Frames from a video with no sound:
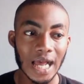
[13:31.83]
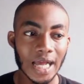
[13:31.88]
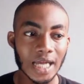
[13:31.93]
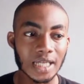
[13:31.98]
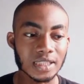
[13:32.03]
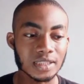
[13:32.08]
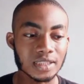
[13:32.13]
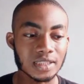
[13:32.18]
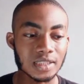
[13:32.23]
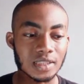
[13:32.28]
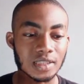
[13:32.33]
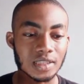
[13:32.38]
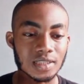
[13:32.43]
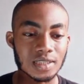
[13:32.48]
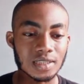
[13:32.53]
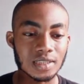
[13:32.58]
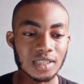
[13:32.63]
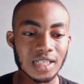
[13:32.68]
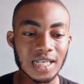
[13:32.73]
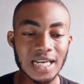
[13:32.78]
And
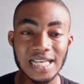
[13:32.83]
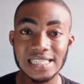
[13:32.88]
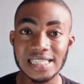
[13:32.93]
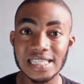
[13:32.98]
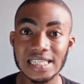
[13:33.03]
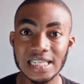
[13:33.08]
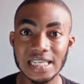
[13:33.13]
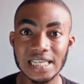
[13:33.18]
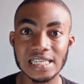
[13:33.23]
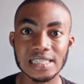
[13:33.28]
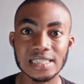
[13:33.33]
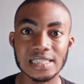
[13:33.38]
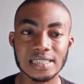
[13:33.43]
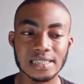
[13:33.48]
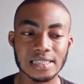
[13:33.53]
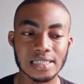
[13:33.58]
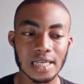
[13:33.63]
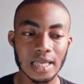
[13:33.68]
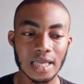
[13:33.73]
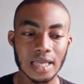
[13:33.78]
the, the lesson
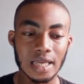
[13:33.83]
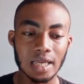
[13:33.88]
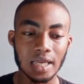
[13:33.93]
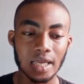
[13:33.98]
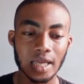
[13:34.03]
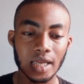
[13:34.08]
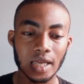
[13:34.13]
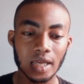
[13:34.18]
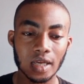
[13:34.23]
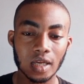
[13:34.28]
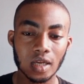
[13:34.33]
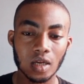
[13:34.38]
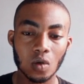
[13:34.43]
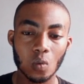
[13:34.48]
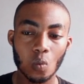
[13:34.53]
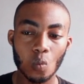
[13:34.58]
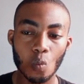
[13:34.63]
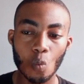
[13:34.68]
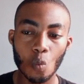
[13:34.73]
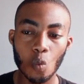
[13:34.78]
is,
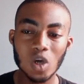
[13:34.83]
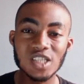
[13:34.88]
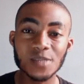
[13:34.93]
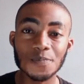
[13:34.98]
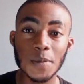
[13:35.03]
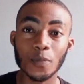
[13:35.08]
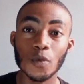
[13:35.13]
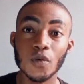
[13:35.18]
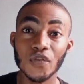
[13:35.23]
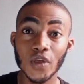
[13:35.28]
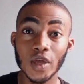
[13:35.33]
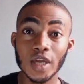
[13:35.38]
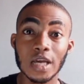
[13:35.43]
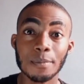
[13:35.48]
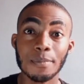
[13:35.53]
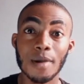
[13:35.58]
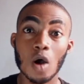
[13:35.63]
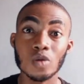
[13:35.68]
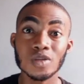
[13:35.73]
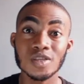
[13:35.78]
what people think
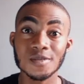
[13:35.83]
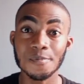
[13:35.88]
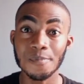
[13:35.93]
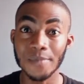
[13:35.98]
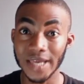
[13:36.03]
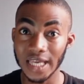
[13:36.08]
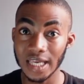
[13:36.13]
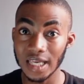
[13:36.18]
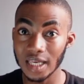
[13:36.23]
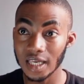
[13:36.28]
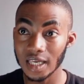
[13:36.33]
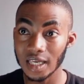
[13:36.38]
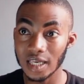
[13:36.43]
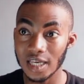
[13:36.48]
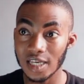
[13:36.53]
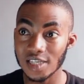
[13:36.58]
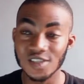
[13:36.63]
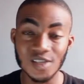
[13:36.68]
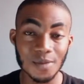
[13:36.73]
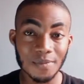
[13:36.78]
about me
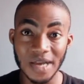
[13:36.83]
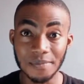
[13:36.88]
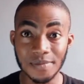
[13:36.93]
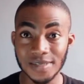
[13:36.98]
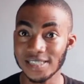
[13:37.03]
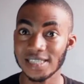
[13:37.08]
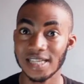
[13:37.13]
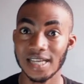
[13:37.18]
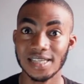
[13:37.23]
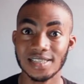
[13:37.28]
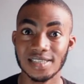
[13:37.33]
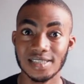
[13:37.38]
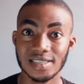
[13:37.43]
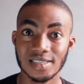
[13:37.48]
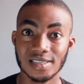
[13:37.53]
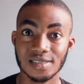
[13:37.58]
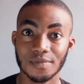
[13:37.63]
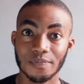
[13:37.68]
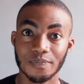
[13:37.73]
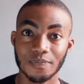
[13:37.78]
is not my
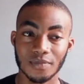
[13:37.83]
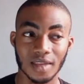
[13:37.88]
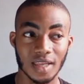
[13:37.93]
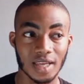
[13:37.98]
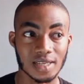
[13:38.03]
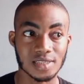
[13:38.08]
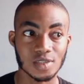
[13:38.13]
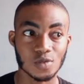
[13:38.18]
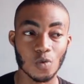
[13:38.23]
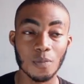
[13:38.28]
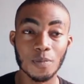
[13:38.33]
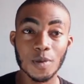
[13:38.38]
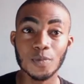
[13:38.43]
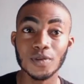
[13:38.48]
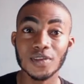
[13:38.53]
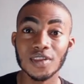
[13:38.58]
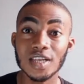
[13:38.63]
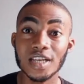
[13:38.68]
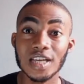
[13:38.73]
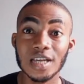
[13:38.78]
business. Yes, what
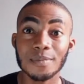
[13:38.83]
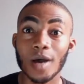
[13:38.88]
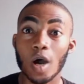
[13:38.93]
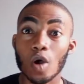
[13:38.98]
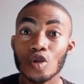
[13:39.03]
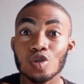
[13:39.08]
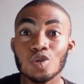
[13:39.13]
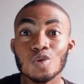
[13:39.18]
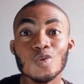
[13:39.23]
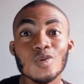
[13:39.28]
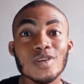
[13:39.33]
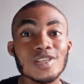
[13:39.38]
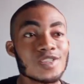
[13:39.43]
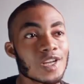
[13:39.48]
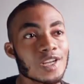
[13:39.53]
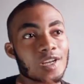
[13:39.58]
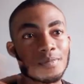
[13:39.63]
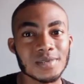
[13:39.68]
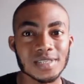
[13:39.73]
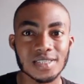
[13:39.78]
people think about you is
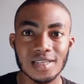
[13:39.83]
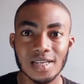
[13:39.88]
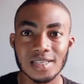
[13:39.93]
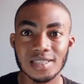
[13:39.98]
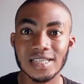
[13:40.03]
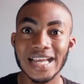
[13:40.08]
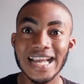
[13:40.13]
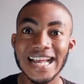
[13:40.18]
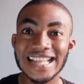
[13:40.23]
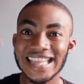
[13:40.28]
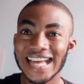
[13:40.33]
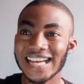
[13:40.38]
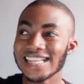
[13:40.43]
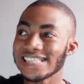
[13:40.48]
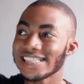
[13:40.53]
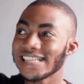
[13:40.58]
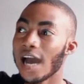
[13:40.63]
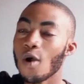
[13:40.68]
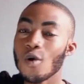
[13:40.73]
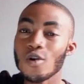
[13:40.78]
not your business. That
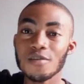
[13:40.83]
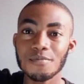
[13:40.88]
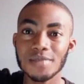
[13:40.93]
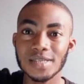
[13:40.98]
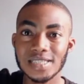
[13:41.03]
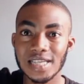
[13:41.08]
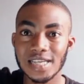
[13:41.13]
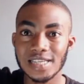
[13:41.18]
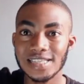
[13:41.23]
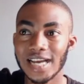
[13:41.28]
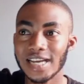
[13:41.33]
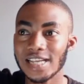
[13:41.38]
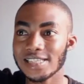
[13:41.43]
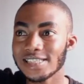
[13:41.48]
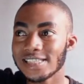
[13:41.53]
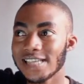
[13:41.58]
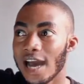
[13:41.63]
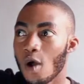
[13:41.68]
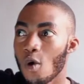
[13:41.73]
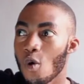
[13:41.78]
is their own business. That
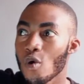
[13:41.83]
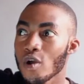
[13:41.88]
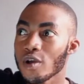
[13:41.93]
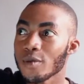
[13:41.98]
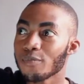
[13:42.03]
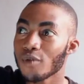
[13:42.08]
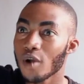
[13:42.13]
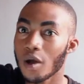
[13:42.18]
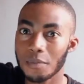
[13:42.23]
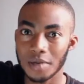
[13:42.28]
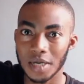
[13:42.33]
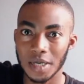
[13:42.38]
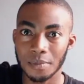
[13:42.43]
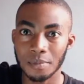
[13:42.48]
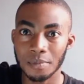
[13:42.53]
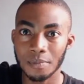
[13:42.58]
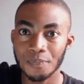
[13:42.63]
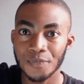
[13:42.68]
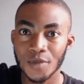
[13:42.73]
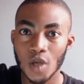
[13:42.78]
is their own
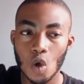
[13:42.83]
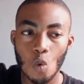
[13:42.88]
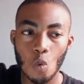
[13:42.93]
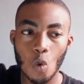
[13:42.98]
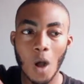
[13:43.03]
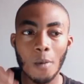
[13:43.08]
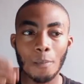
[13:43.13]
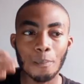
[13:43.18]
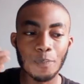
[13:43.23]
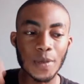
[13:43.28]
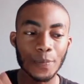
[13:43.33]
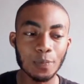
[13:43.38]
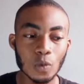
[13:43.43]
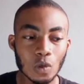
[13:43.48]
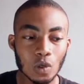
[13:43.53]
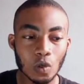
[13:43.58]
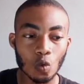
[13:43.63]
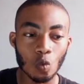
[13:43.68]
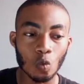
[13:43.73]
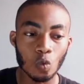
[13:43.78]
problem. What
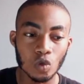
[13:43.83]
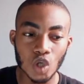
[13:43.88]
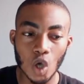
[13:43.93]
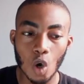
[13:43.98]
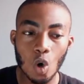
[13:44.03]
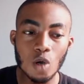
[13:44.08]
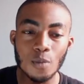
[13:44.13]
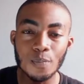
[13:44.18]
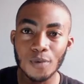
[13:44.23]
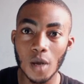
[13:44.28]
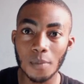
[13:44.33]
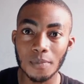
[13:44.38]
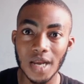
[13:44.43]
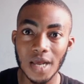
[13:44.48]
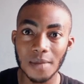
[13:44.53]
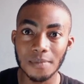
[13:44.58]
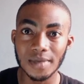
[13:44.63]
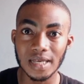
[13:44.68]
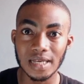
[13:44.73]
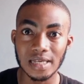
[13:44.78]
people, your own
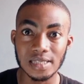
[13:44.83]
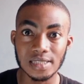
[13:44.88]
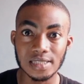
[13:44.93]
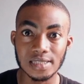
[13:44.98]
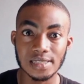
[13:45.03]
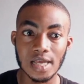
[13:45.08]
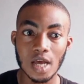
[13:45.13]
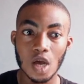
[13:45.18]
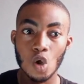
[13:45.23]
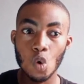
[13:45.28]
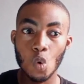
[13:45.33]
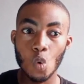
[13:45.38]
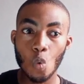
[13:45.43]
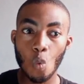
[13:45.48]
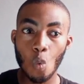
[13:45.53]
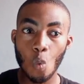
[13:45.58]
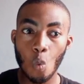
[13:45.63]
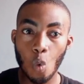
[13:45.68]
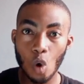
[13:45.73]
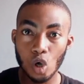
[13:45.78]
problem is
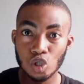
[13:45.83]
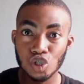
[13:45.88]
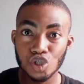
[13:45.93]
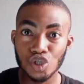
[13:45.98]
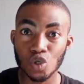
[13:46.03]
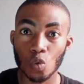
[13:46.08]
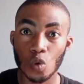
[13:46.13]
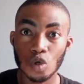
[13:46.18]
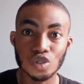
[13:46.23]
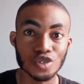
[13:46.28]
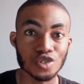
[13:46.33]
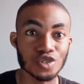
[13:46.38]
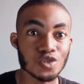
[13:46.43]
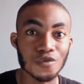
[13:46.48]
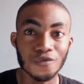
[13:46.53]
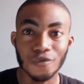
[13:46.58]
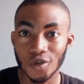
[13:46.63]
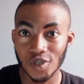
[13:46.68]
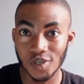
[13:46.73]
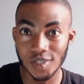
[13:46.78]
what you want to
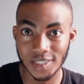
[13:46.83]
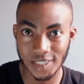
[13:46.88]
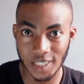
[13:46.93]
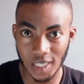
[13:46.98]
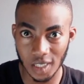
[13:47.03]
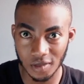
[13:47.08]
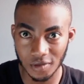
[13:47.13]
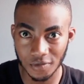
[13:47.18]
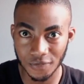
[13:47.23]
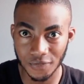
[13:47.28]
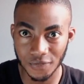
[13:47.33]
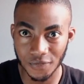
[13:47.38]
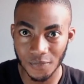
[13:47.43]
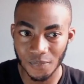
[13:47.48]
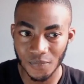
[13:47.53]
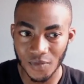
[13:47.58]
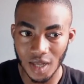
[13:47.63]
do for yourself.